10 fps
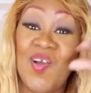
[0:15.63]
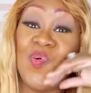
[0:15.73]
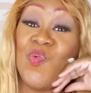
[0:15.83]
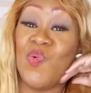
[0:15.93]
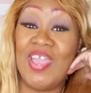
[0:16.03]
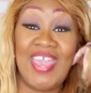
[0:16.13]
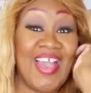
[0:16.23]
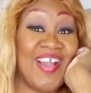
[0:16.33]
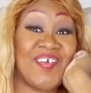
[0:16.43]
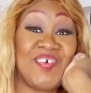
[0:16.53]
we
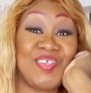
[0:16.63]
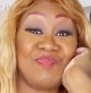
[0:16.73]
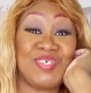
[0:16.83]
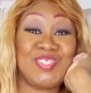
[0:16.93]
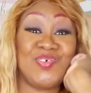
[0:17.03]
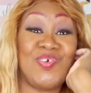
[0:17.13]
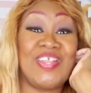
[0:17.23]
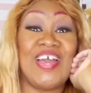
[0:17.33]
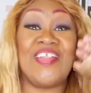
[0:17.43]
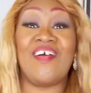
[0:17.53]
are going to be
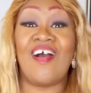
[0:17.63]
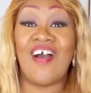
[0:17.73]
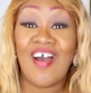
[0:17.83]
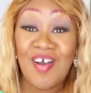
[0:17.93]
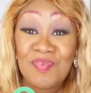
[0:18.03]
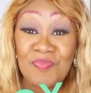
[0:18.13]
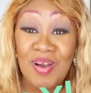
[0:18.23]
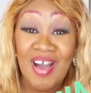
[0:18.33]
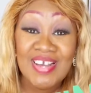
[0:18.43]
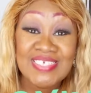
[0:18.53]
doing an
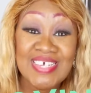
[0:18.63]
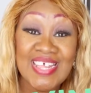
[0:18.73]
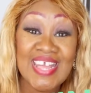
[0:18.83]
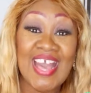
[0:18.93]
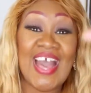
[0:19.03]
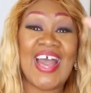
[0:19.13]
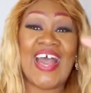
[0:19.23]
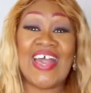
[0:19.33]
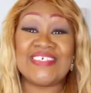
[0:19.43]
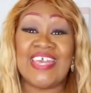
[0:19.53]
unboxing,
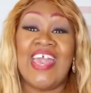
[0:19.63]
guys.